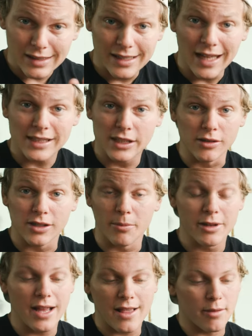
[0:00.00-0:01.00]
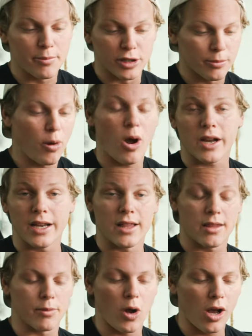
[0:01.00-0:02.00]
that's still something that ends up in your pocket,
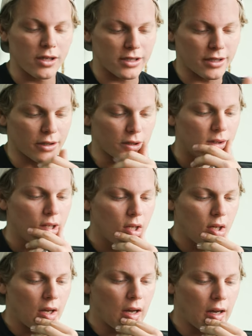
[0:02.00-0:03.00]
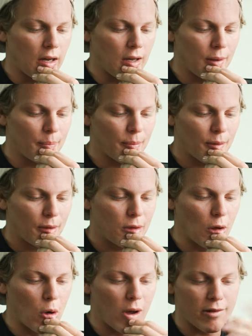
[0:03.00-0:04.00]
ends up costing you. Um,
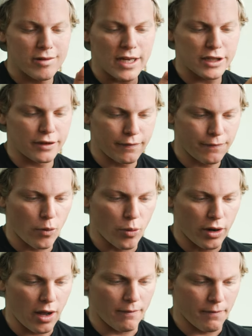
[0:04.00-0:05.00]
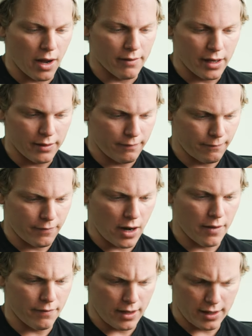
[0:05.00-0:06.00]
so it was actually four, not five. I had
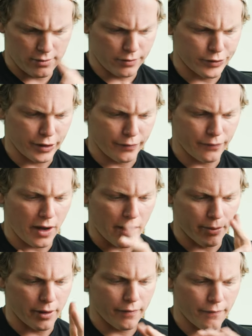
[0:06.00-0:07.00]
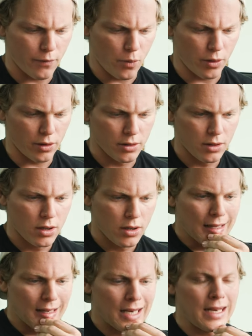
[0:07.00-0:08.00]
five. I told you guys five, but it's four.
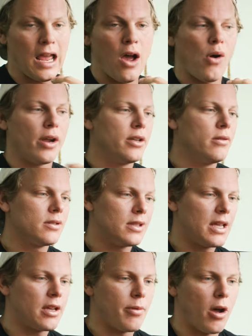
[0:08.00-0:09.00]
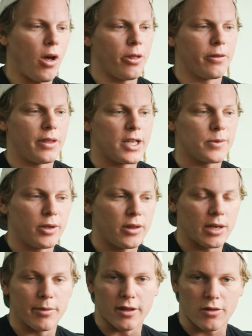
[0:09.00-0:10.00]
Now, I do think about other things when you
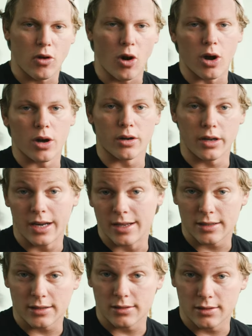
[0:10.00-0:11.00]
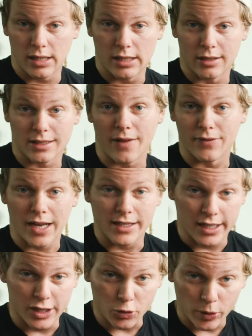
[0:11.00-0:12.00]
think about this car. It is it does have
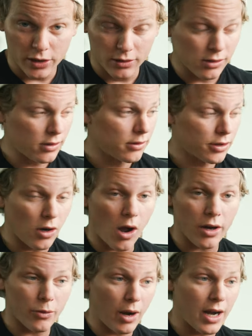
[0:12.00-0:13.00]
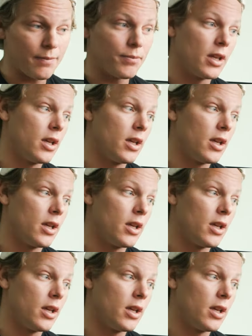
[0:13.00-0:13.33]
19-inch wheels stock, right?